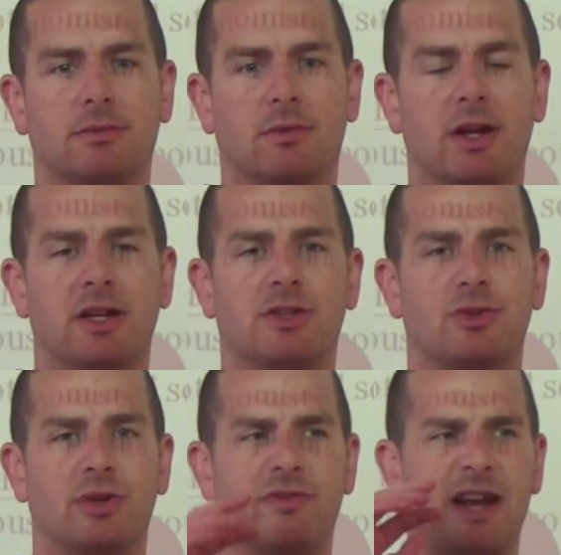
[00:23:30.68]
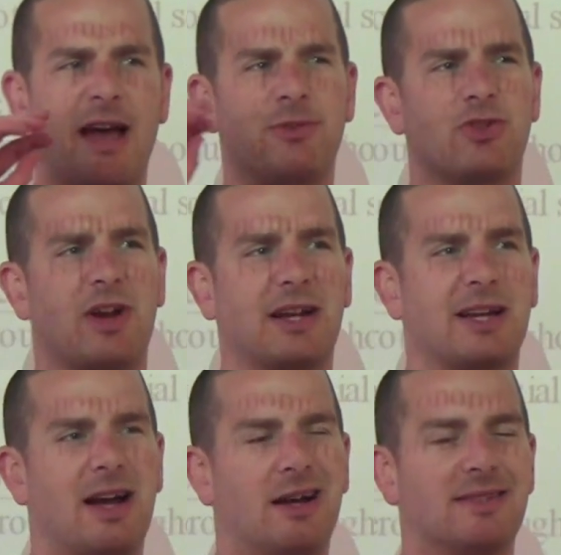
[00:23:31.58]
right? It's sort of an
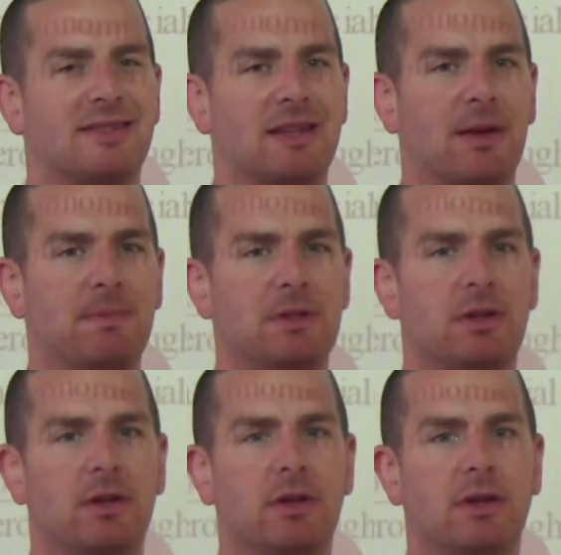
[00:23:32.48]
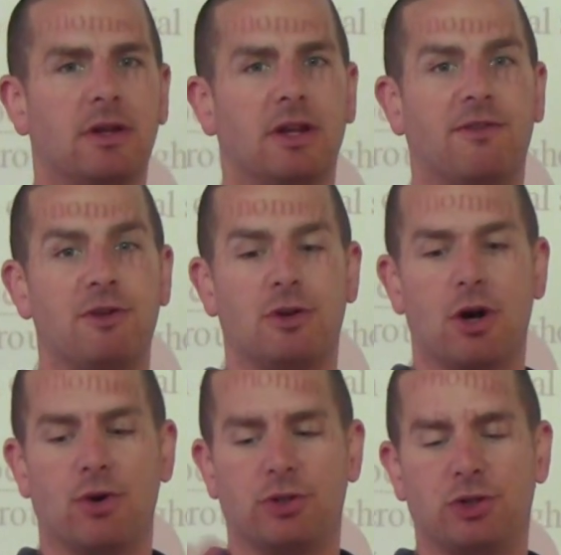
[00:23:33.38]
abstract concept. If you
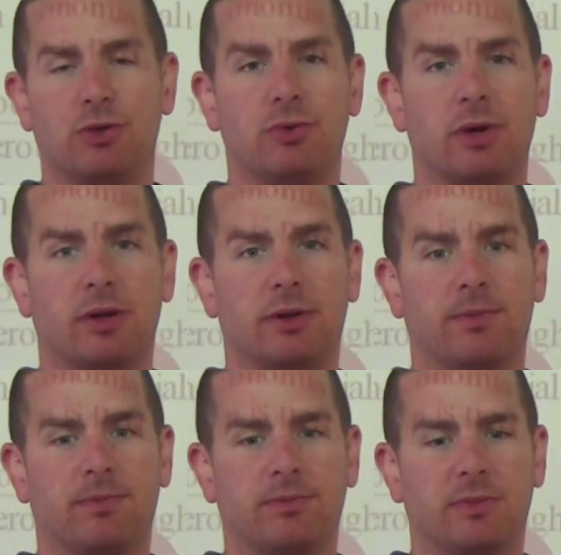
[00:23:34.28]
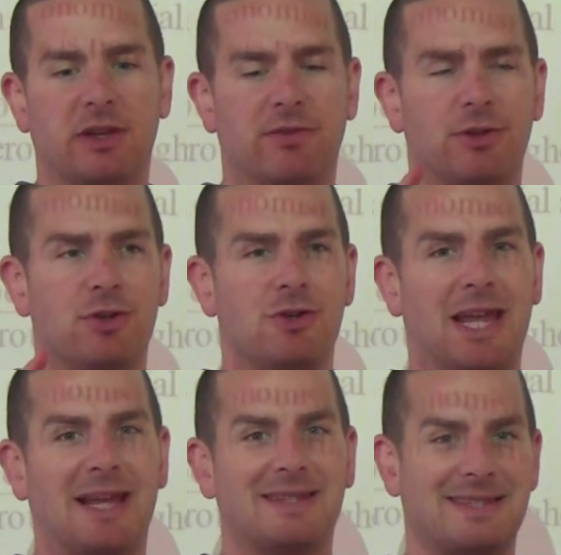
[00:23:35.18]
go to, even though you
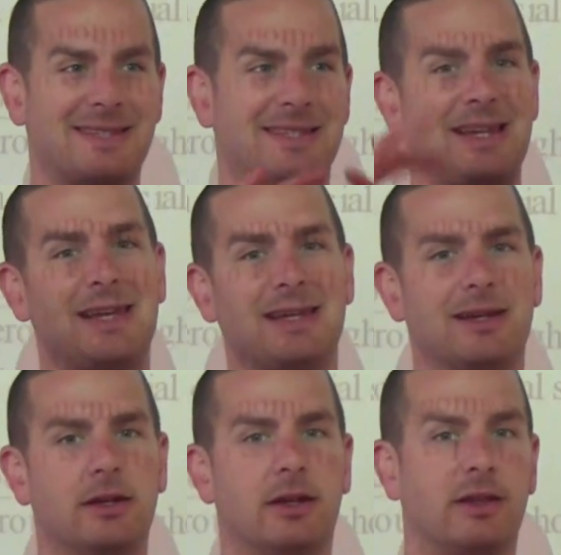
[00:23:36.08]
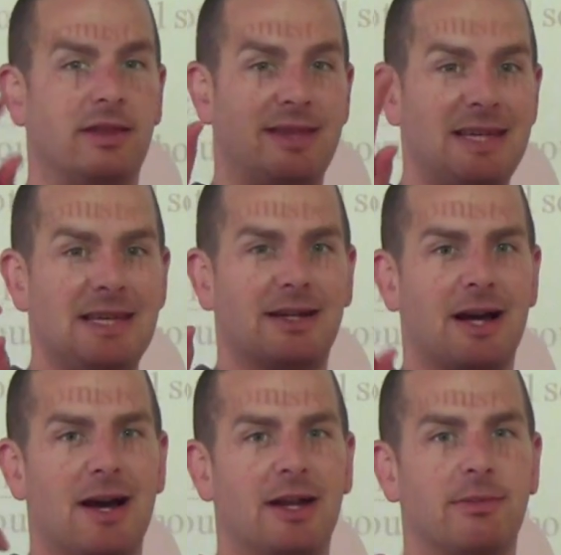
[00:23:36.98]
can't see the
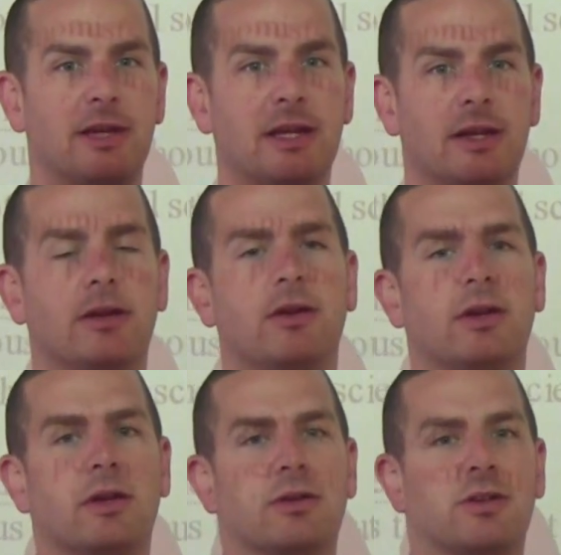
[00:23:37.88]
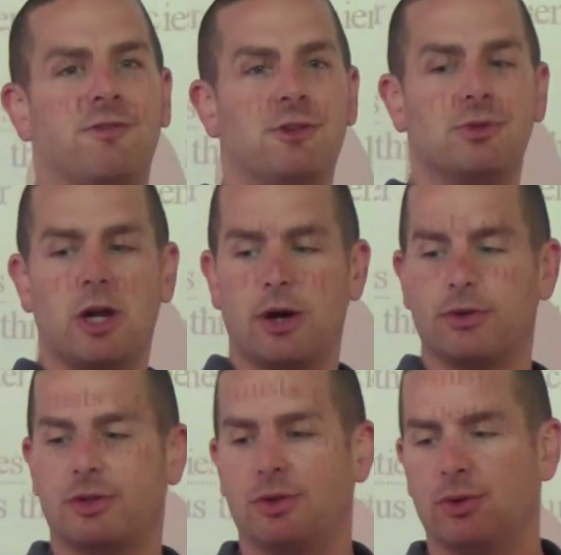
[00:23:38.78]
economy, if you
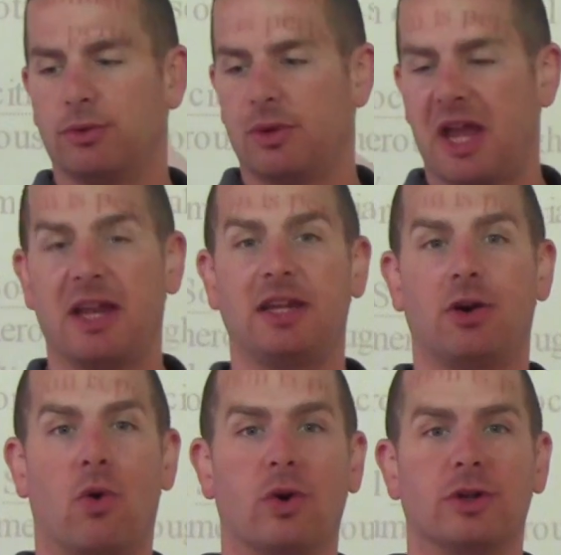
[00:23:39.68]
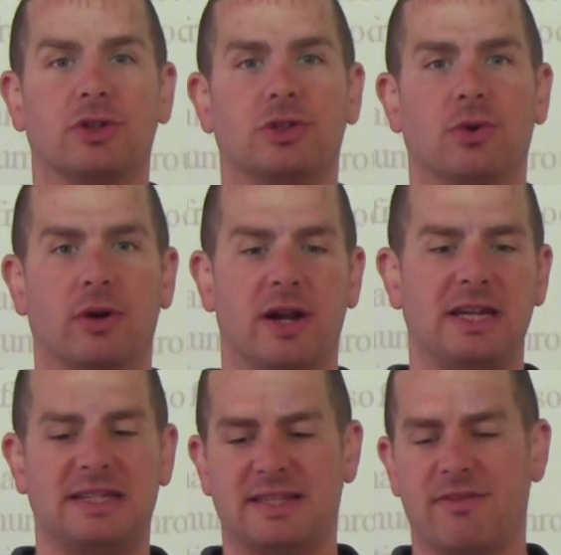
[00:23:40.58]
go to any corner store, any
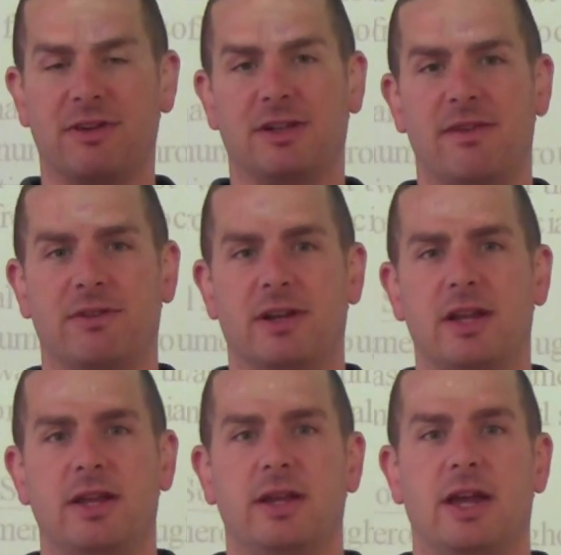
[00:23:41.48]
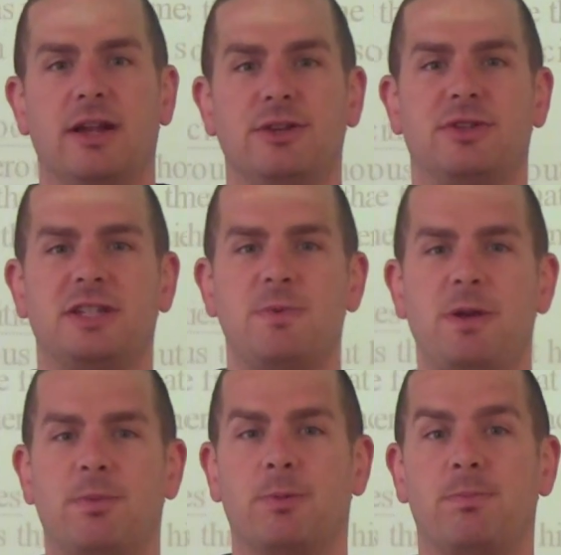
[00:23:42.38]
7-Eleven, and you see
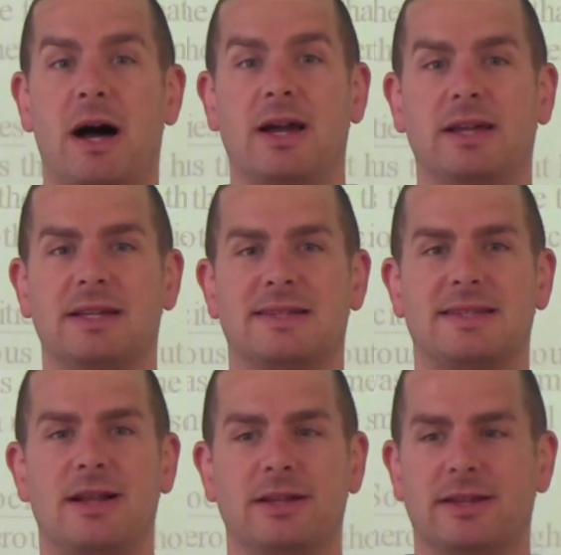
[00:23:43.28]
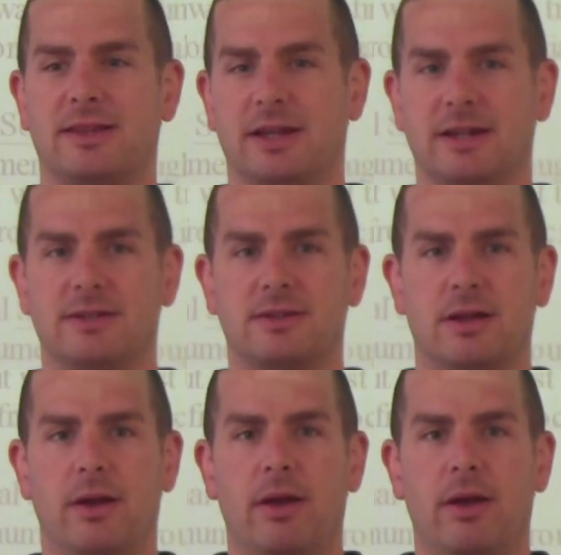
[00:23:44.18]
people buying and selling things,